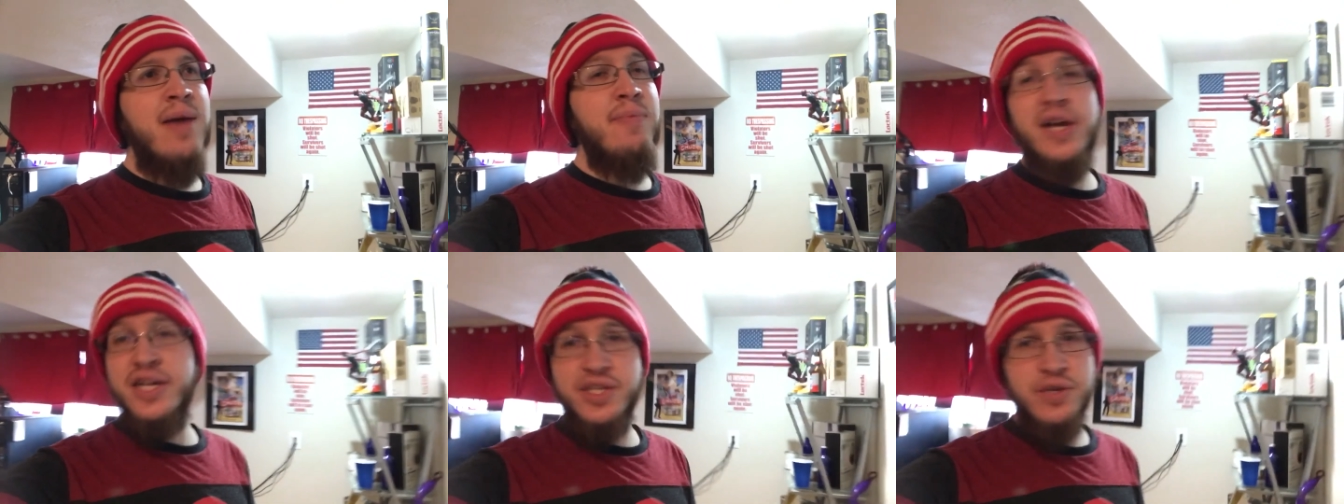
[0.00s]

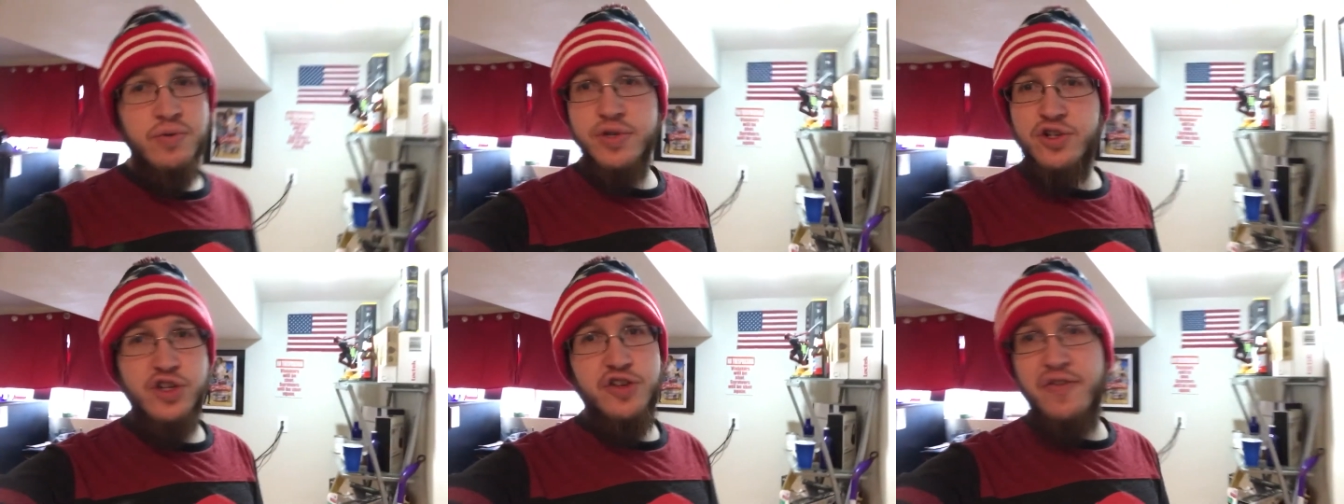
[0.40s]
because it
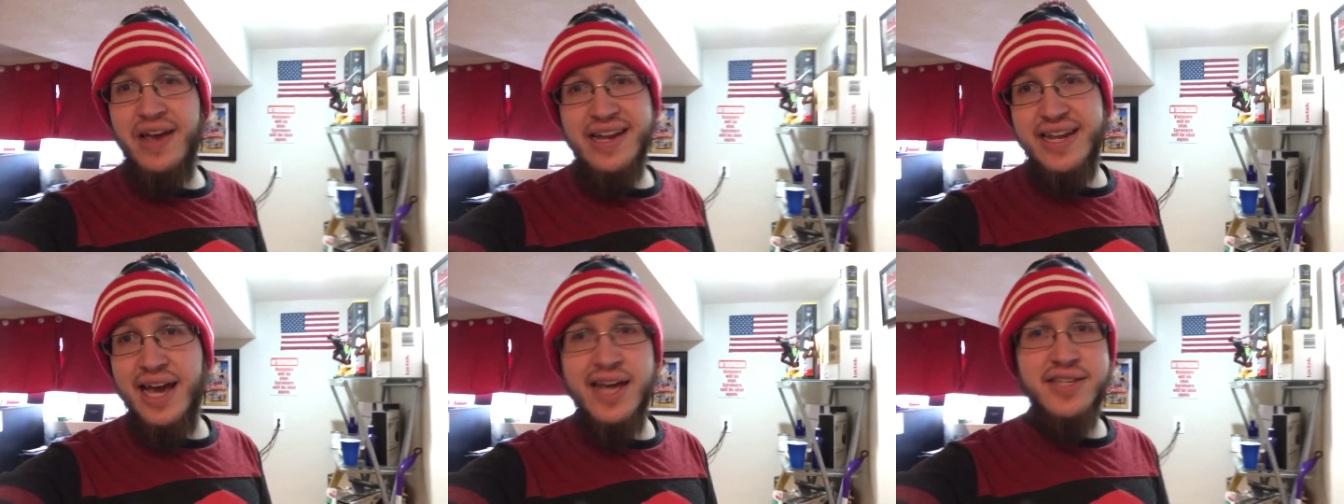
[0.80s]
was just
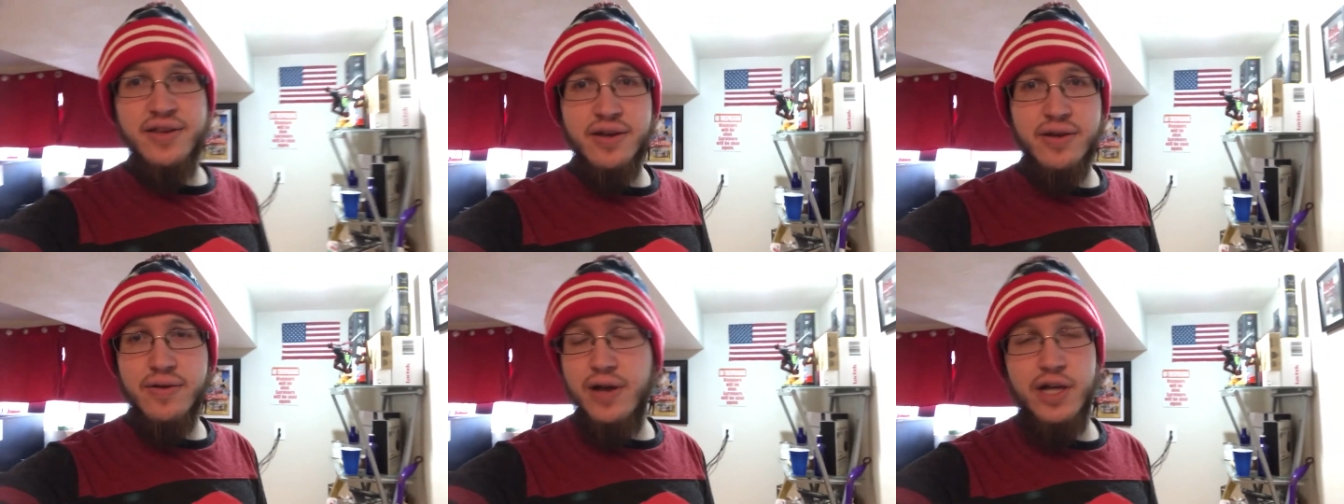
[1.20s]

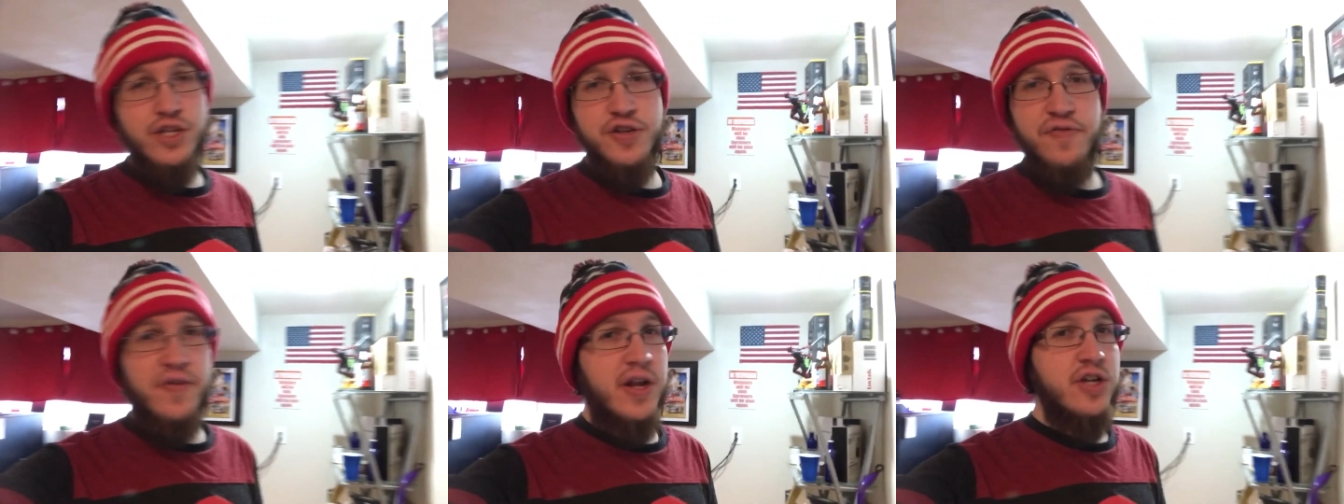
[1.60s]
fantastic. I
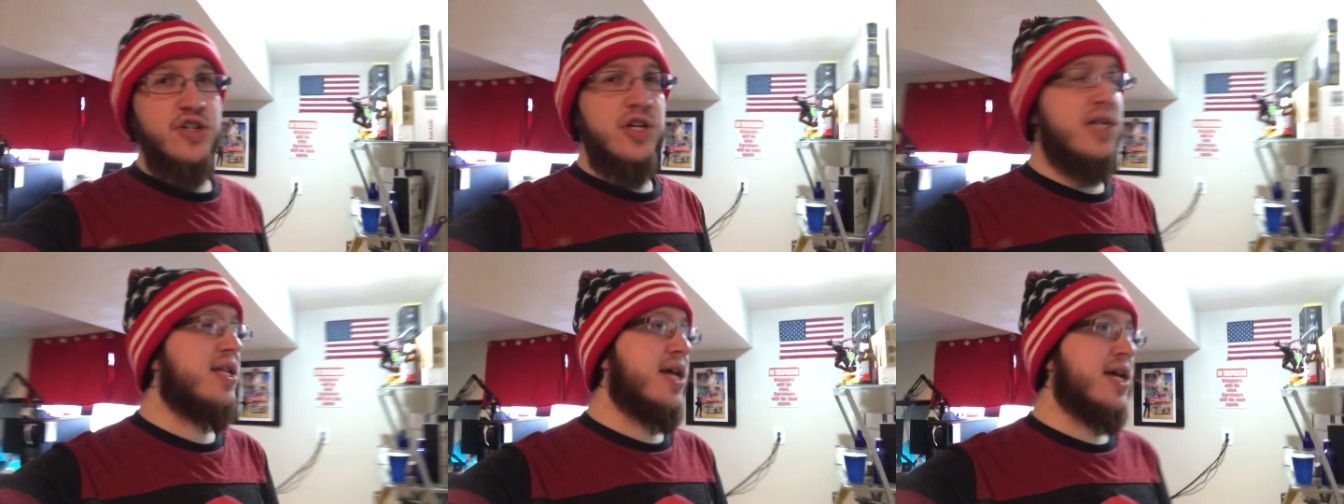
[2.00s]
just finished
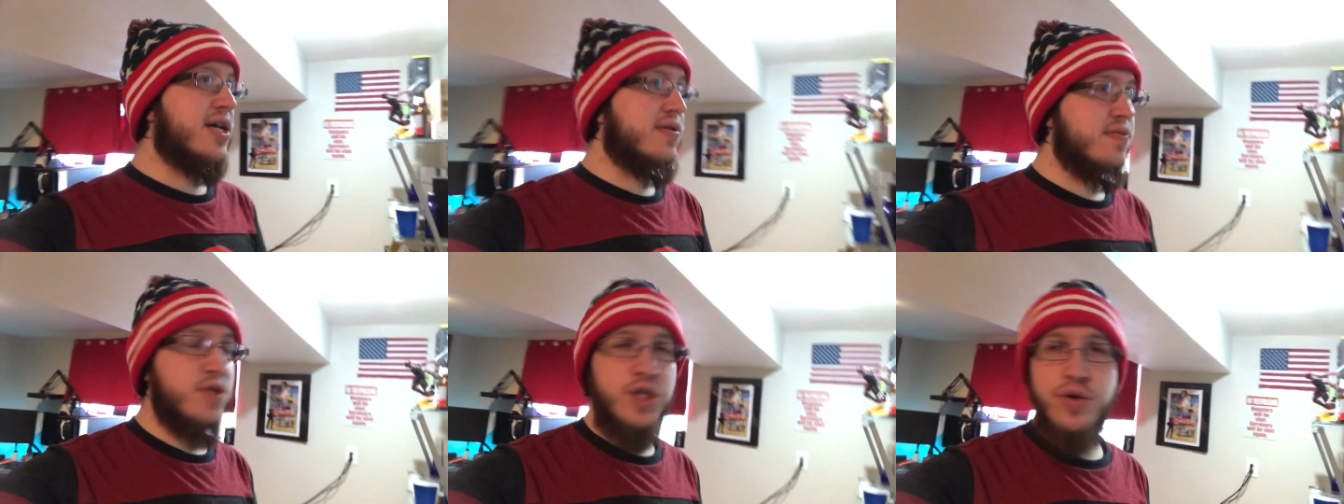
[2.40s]
it in like
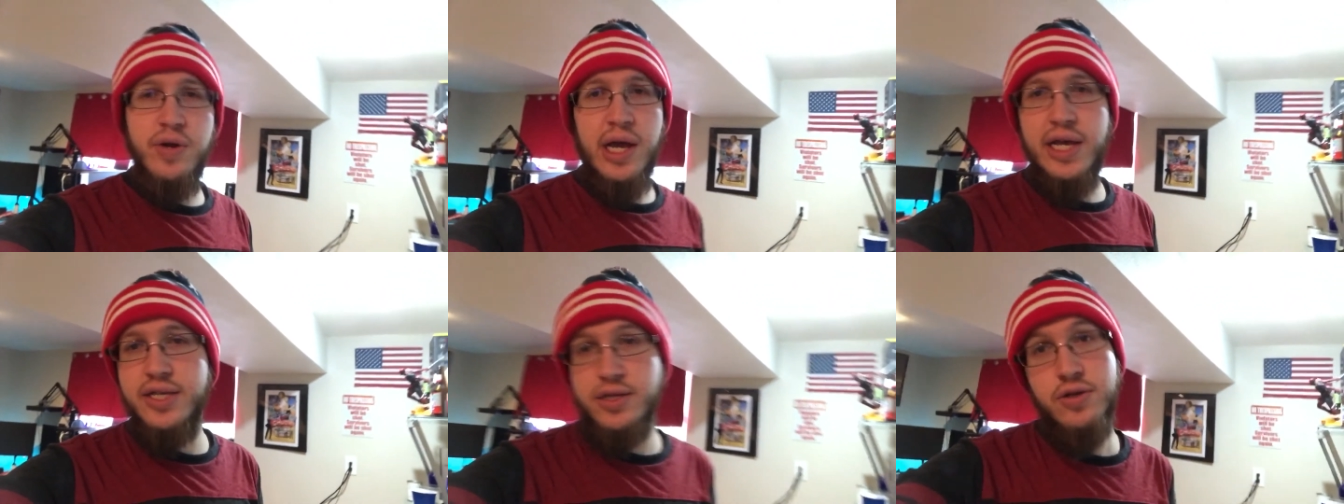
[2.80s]
two days.